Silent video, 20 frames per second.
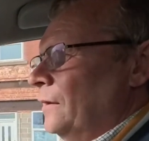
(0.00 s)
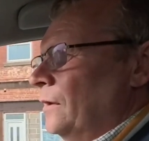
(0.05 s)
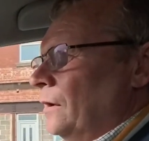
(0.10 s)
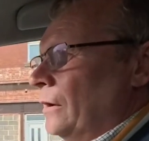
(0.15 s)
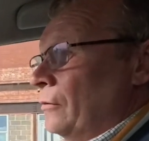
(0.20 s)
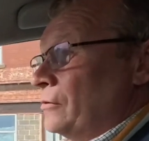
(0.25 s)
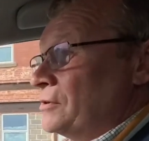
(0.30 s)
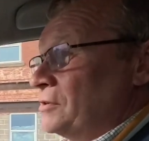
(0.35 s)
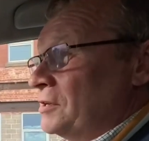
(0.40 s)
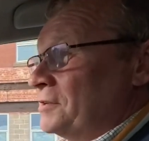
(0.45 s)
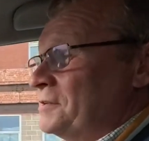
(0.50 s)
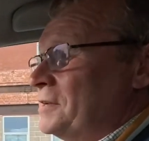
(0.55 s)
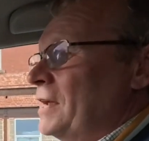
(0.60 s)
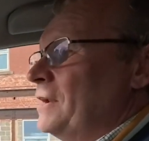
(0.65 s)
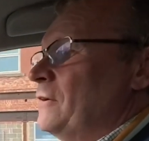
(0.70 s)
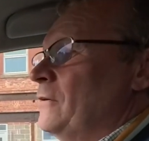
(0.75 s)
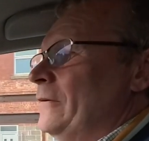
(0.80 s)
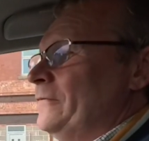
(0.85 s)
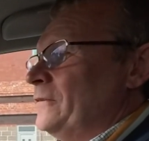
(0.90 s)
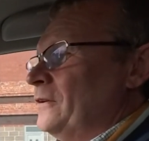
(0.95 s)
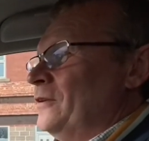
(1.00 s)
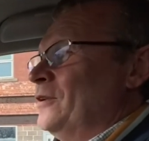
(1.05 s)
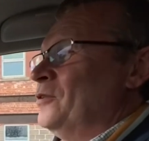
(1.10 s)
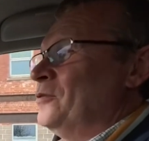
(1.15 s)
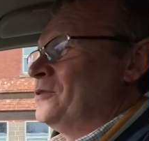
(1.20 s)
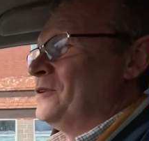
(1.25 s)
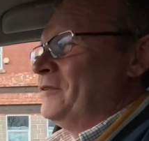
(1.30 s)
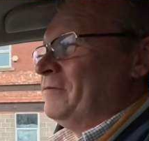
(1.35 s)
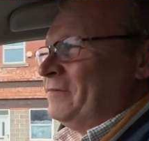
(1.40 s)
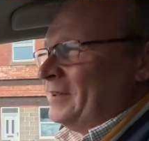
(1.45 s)
It was a Saturday
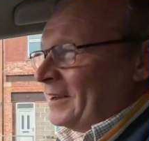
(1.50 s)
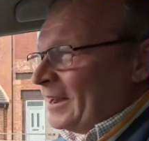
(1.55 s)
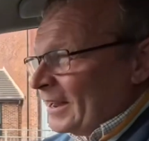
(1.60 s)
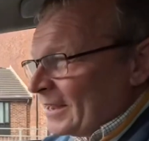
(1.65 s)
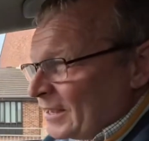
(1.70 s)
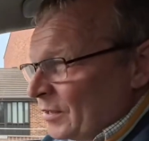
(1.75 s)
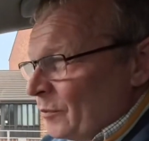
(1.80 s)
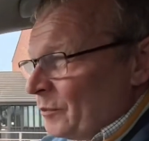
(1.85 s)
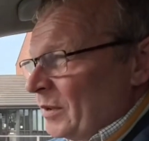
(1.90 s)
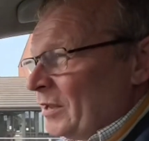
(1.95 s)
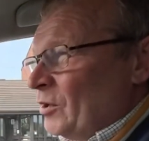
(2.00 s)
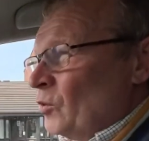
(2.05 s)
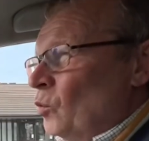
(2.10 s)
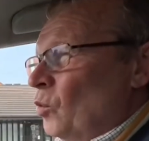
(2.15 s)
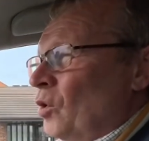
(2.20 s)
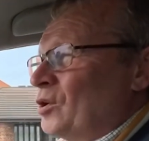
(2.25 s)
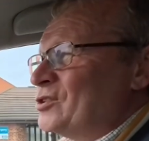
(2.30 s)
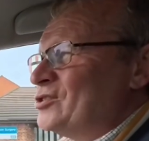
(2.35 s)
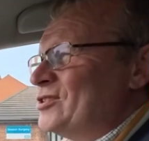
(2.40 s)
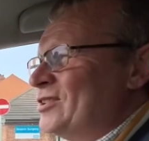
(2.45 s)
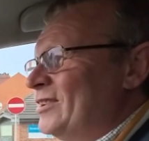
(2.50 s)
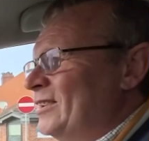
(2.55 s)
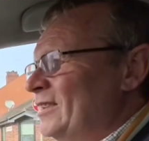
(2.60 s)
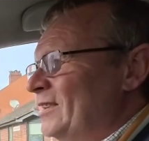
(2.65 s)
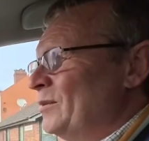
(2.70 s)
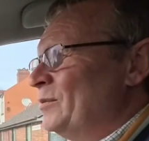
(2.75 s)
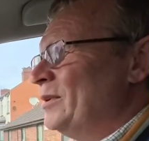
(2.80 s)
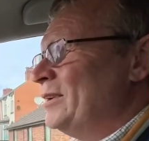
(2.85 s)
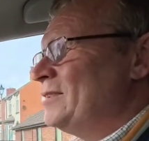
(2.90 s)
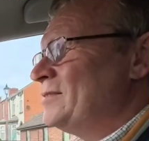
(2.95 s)
afternoon, you felt like you're being watched a
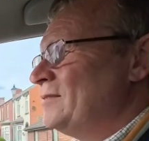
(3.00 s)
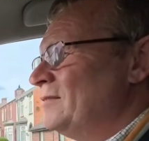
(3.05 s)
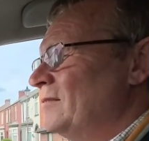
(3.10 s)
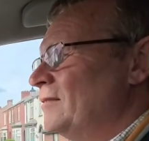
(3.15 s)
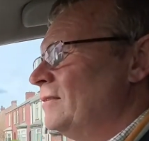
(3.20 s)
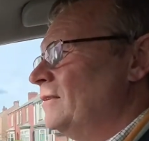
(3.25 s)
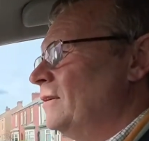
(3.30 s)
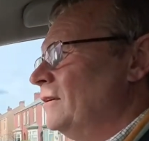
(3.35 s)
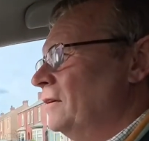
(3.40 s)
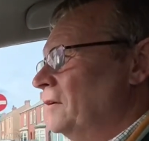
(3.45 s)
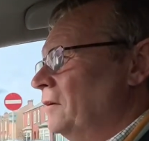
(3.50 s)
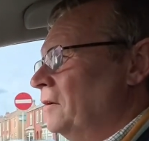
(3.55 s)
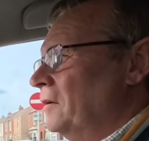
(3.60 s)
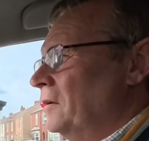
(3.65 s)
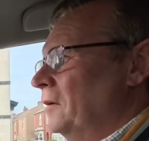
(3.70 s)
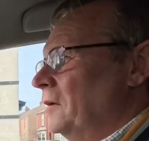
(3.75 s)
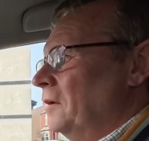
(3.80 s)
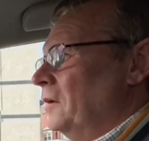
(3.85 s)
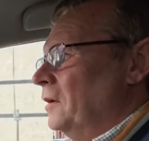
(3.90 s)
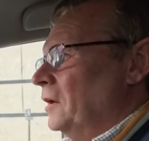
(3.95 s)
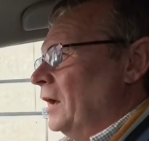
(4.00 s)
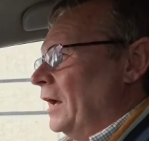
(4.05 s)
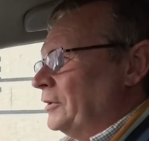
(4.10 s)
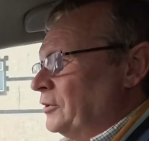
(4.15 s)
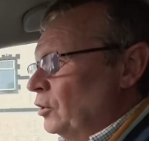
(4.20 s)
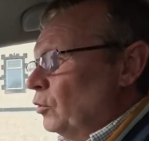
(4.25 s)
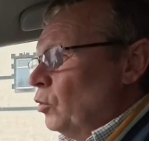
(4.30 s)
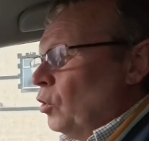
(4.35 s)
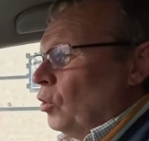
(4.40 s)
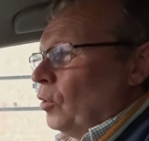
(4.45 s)
little bit. I
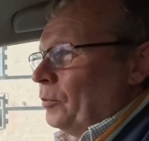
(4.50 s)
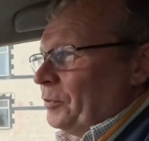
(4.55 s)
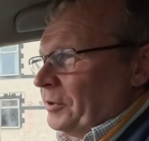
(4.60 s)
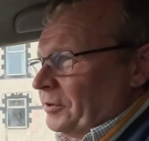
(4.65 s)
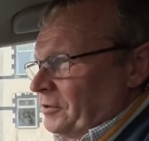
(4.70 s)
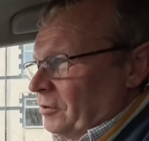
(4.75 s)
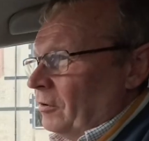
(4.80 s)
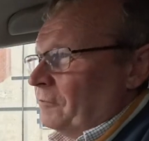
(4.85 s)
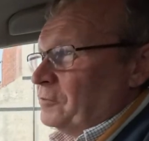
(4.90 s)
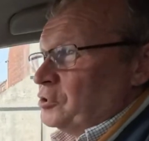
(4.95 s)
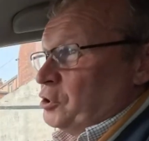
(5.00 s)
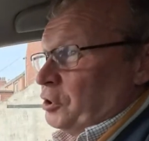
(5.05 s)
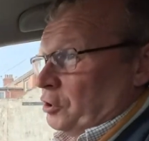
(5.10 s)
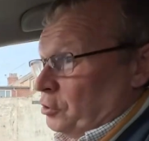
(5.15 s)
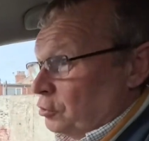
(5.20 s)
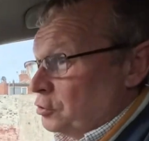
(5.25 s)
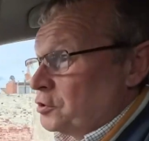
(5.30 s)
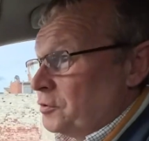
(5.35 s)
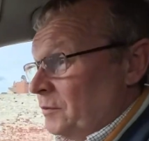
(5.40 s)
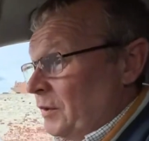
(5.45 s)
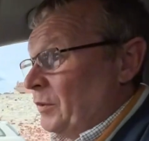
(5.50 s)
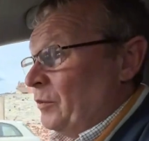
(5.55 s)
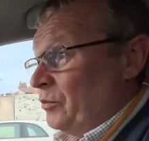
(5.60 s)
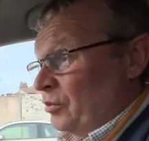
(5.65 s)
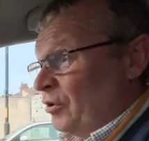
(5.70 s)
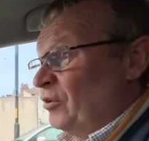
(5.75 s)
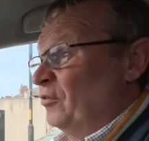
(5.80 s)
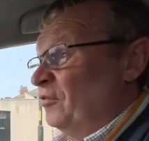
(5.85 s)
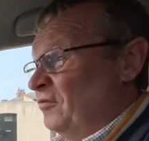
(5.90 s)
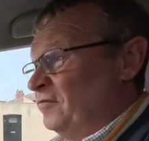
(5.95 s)
do hope that obviously custom
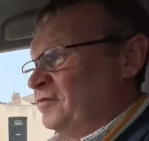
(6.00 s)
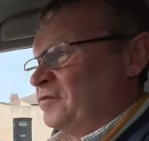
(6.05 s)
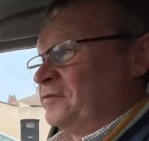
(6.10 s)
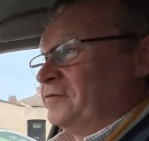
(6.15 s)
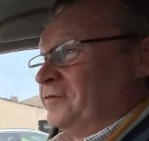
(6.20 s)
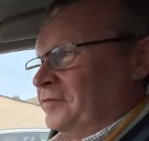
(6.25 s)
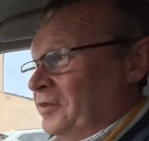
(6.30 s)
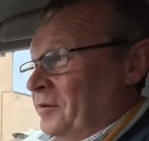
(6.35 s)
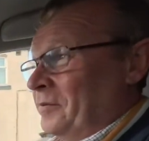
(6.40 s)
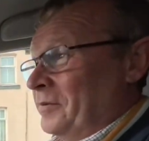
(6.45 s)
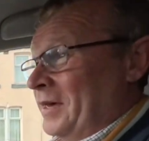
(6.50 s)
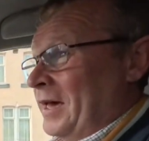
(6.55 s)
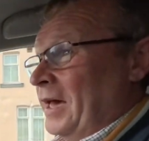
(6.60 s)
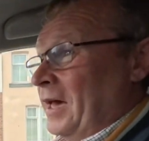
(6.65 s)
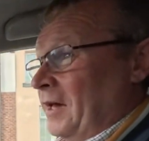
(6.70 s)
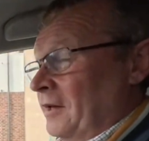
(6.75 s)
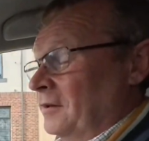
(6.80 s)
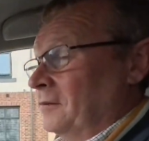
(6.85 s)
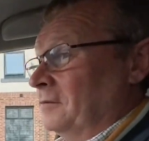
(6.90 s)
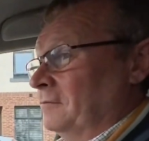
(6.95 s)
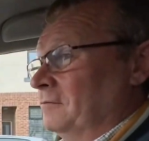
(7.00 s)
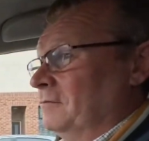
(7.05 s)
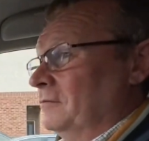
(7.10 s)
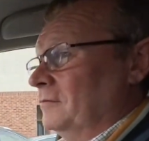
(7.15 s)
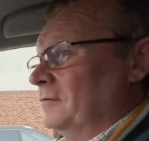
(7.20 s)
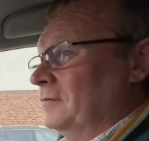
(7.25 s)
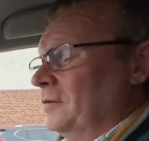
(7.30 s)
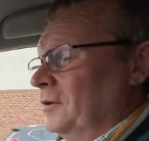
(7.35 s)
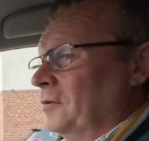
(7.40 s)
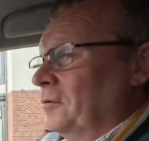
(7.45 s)
improves for them there,
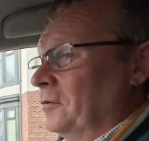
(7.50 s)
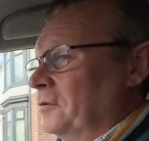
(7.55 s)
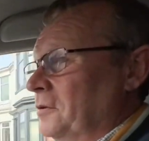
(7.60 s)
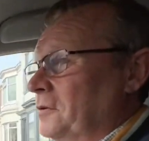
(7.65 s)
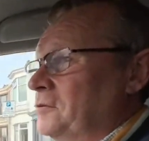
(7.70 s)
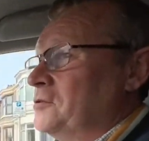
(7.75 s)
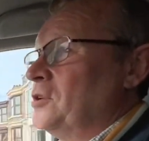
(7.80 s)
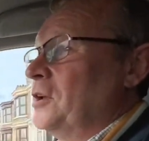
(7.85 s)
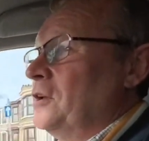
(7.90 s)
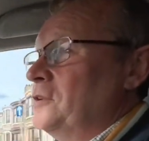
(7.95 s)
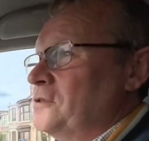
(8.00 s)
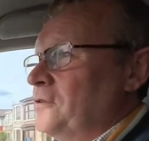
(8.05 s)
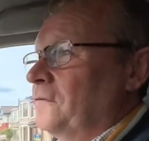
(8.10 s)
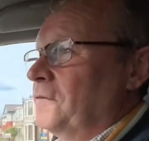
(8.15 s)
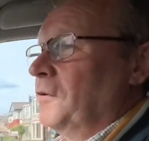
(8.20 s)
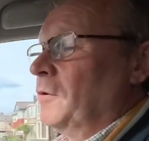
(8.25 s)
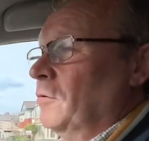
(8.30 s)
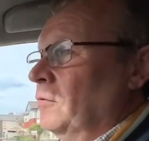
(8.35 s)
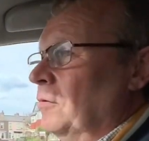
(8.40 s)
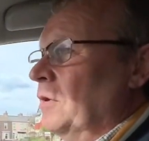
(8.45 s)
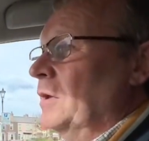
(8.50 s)
and you know, they change a few